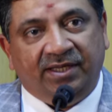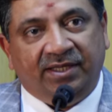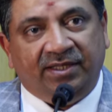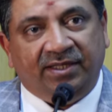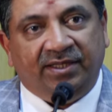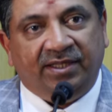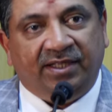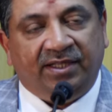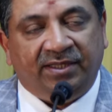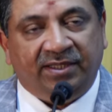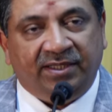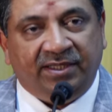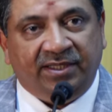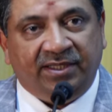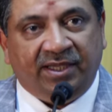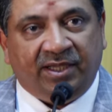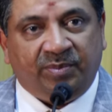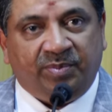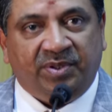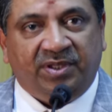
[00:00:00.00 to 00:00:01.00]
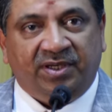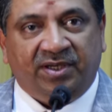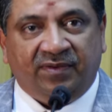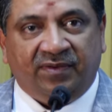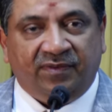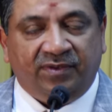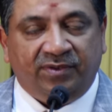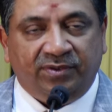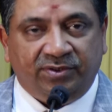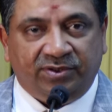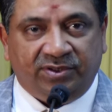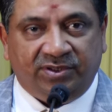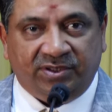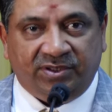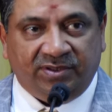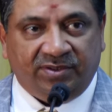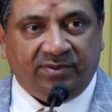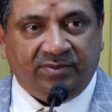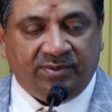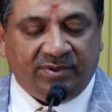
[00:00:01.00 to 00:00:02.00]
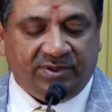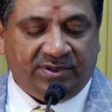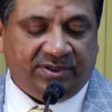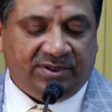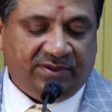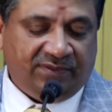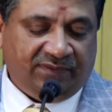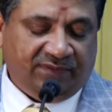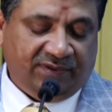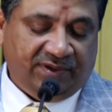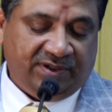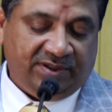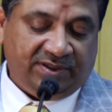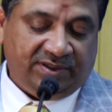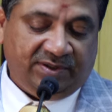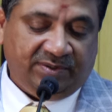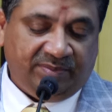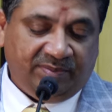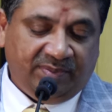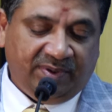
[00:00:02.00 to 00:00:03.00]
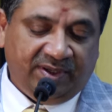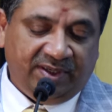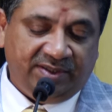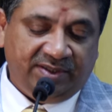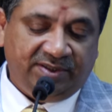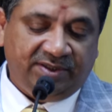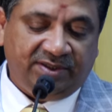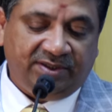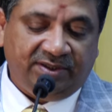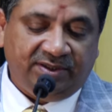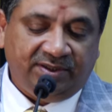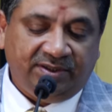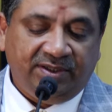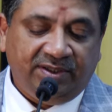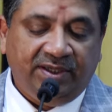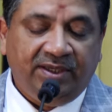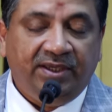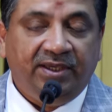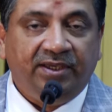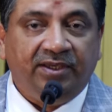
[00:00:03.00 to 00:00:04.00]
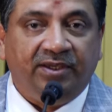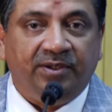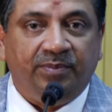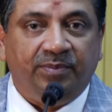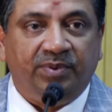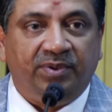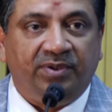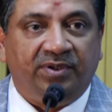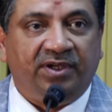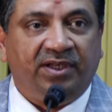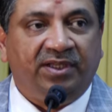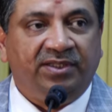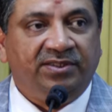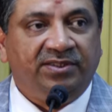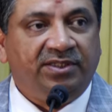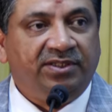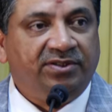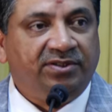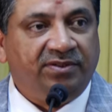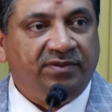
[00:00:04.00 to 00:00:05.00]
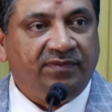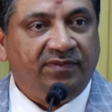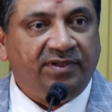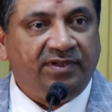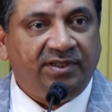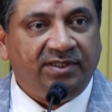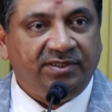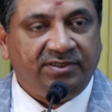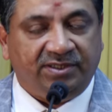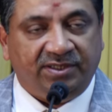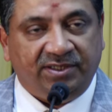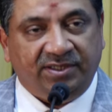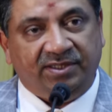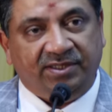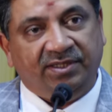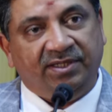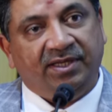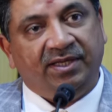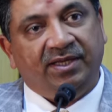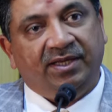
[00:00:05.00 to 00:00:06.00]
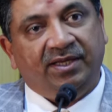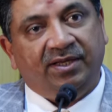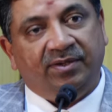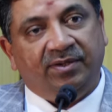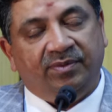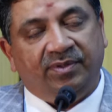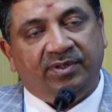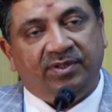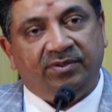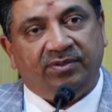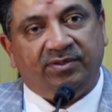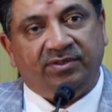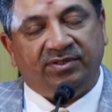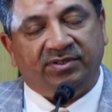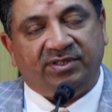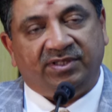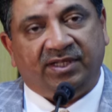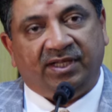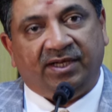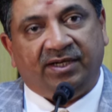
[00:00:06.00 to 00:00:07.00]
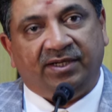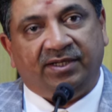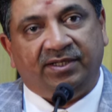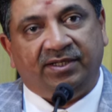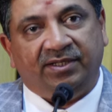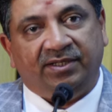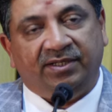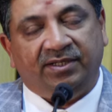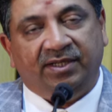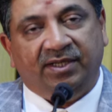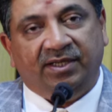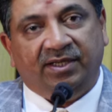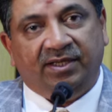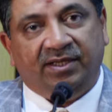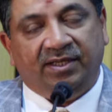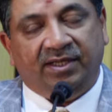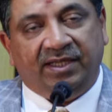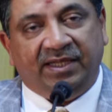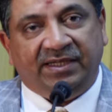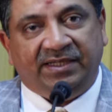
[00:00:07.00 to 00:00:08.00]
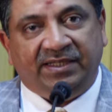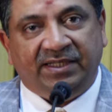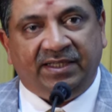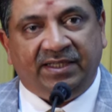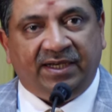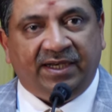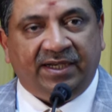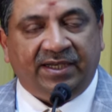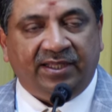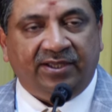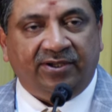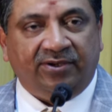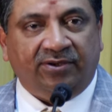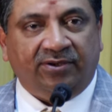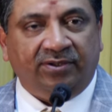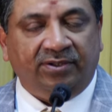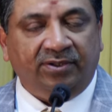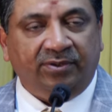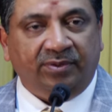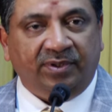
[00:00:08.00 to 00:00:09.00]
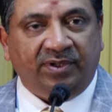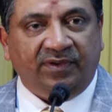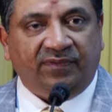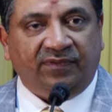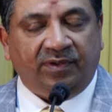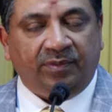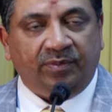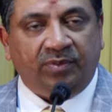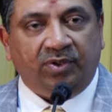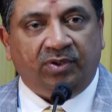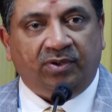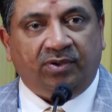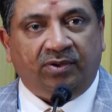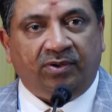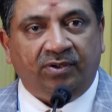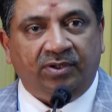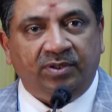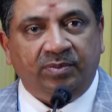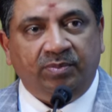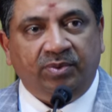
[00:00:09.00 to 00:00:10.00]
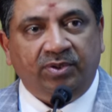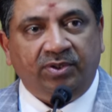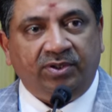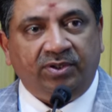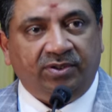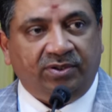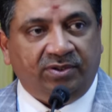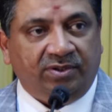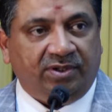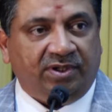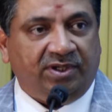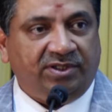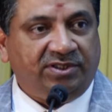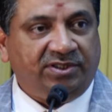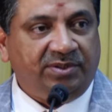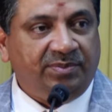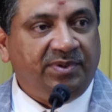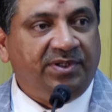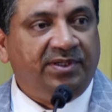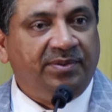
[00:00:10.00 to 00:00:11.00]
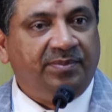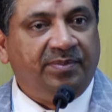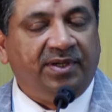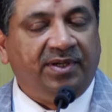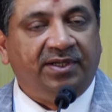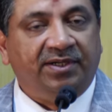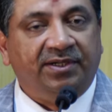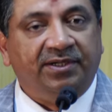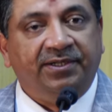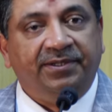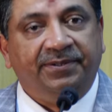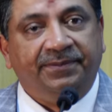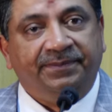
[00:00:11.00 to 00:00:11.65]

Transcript: then the ERP revolution was the first major computerization of industry, where you could start integrating all the way from your order book or your customer demand